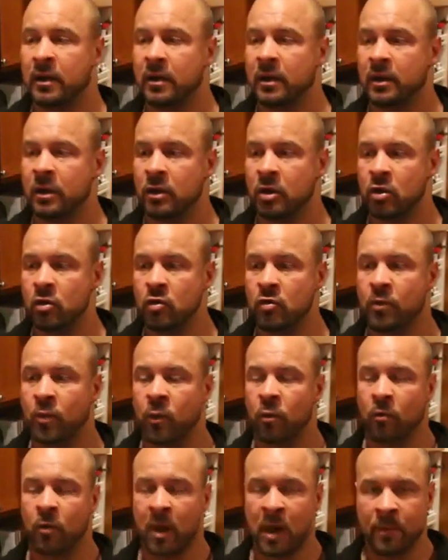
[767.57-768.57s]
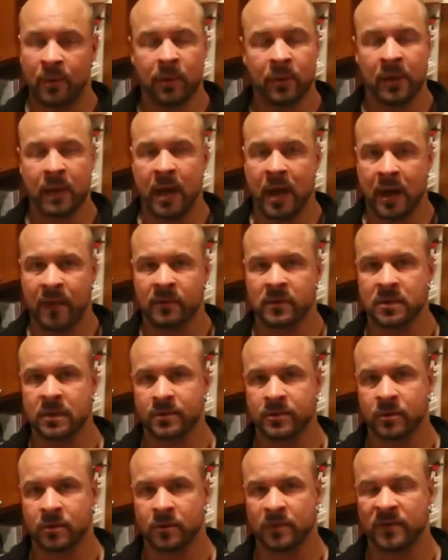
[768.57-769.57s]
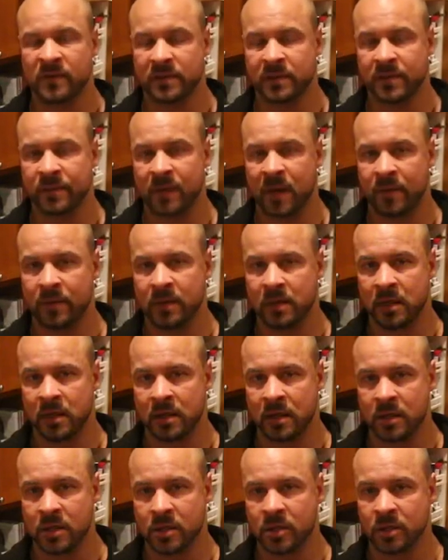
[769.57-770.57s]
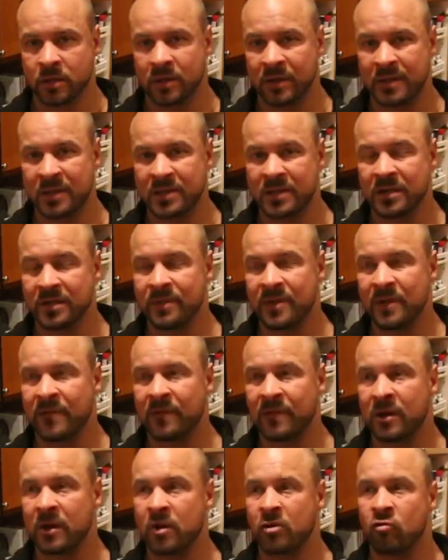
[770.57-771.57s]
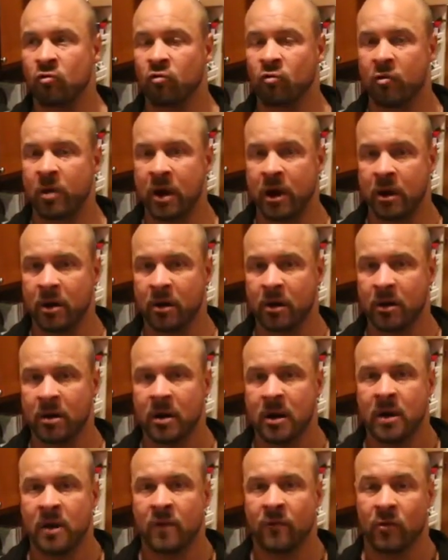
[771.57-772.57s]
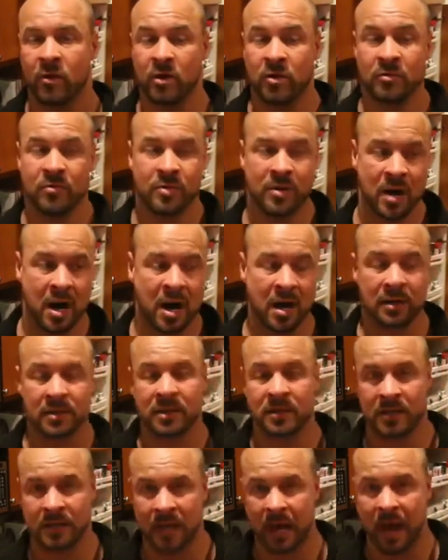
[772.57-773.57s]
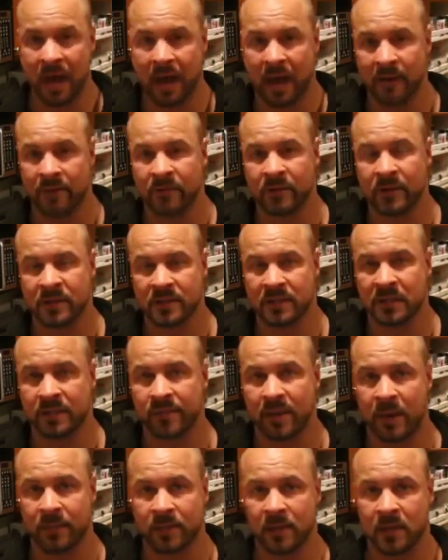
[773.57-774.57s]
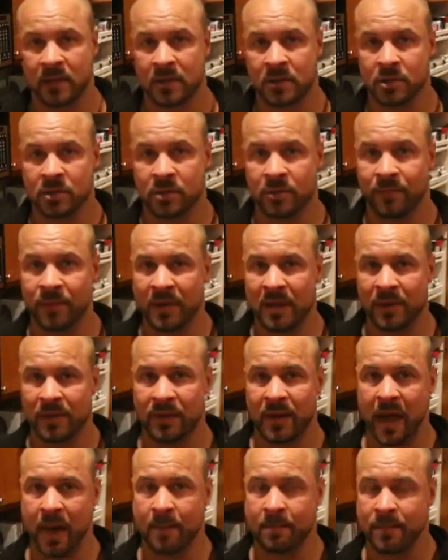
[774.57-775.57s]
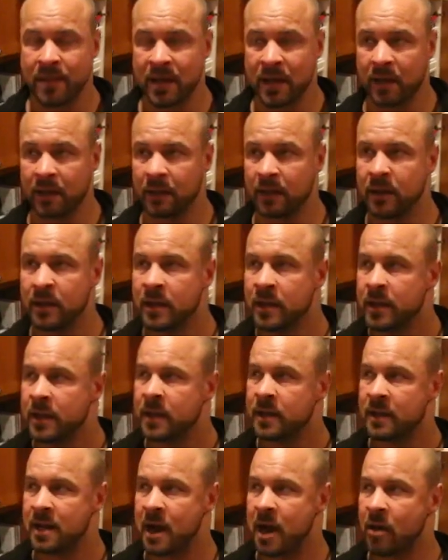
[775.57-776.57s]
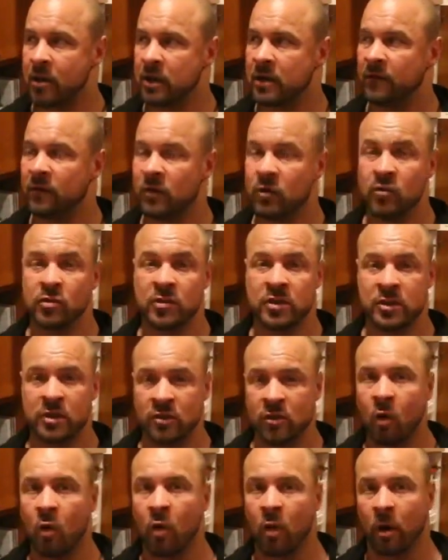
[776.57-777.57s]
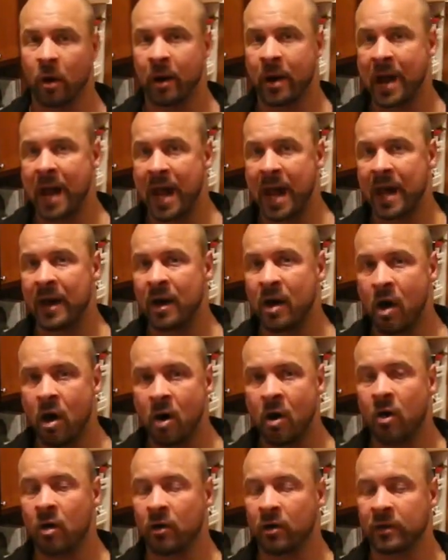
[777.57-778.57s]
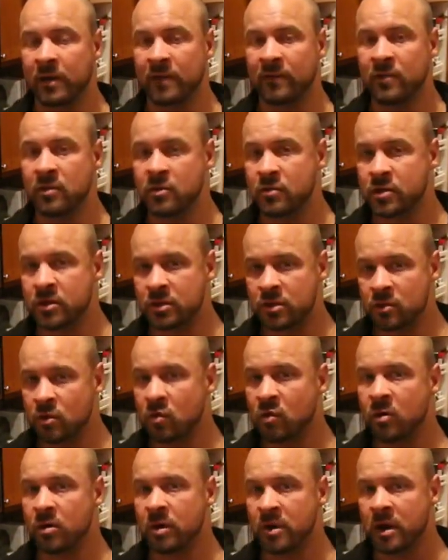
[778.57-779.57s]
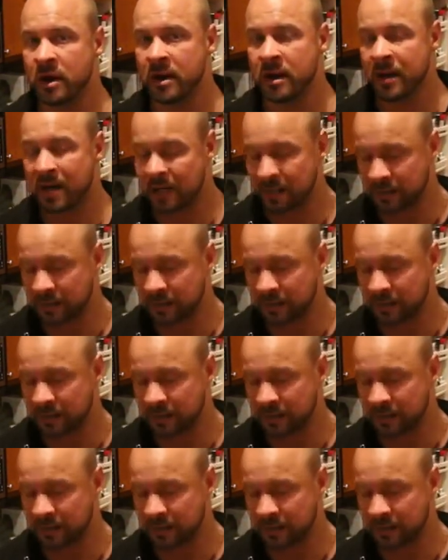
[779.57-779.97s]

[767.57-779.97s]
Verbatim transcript: you probably have some sort of sleep apnea issue. It is going to be very rare for you not to have a sleep apnea issue being that big. Now, if you snore at all, if you snore a